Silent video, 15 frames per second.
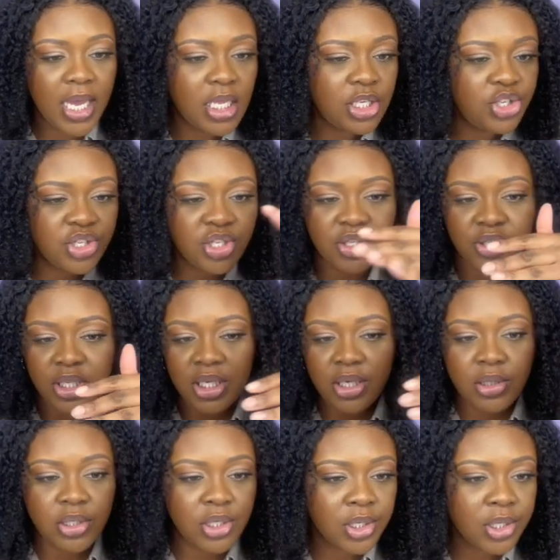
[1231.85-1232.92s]
It's just
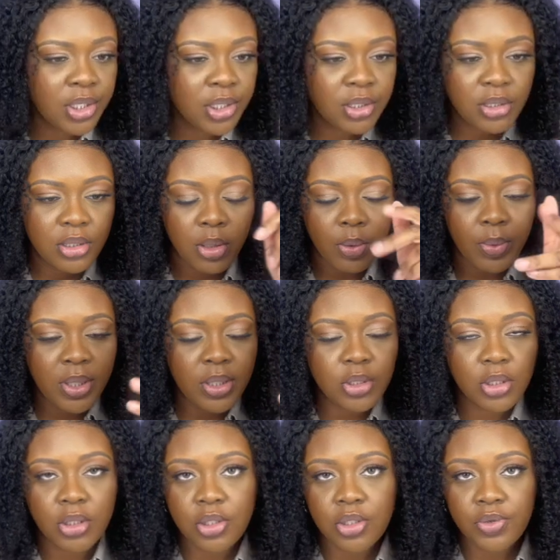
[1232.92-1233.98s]
easier when it's
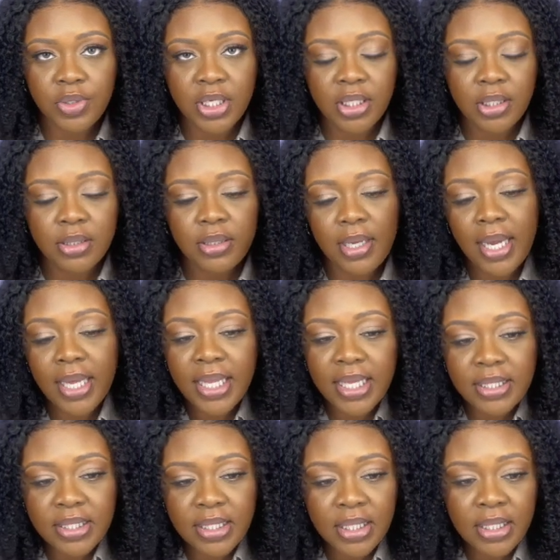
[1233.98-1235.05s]
on the screen. I
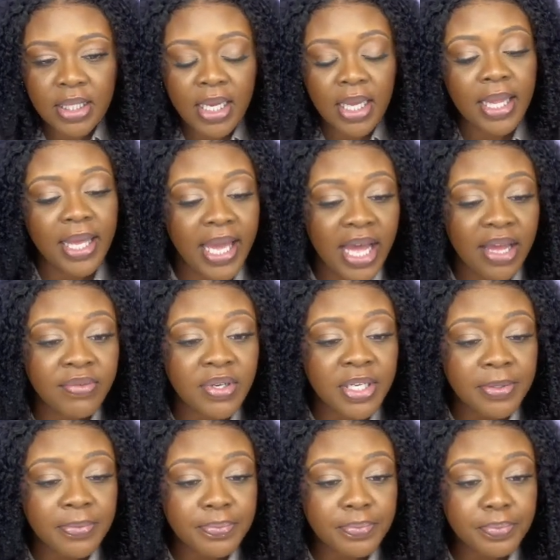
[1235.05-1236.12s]
like seeing it, I like having it.